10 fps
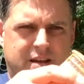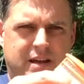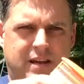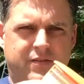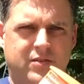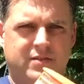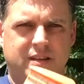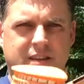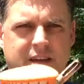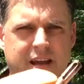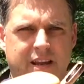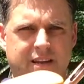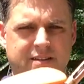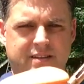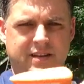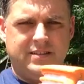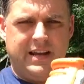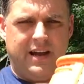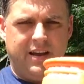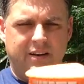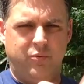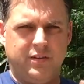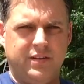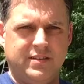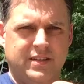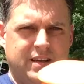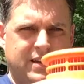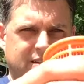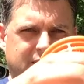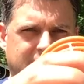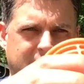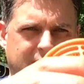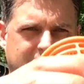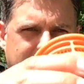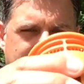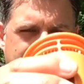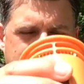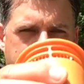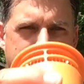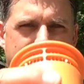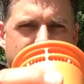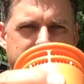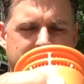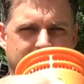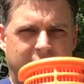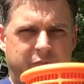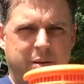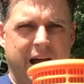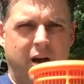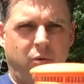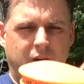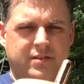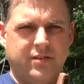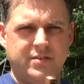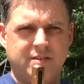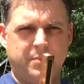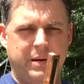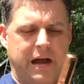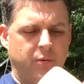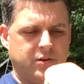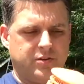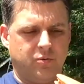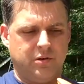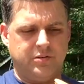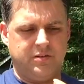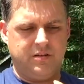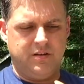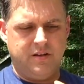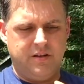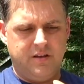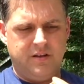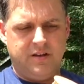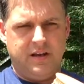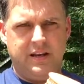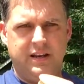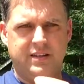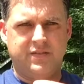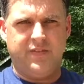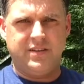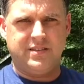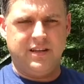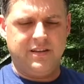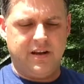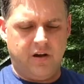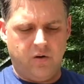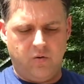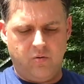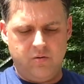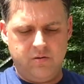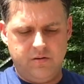and you can see that extends out. And what this is a battery bank of power. So this is a power source, and it just fits in that hole.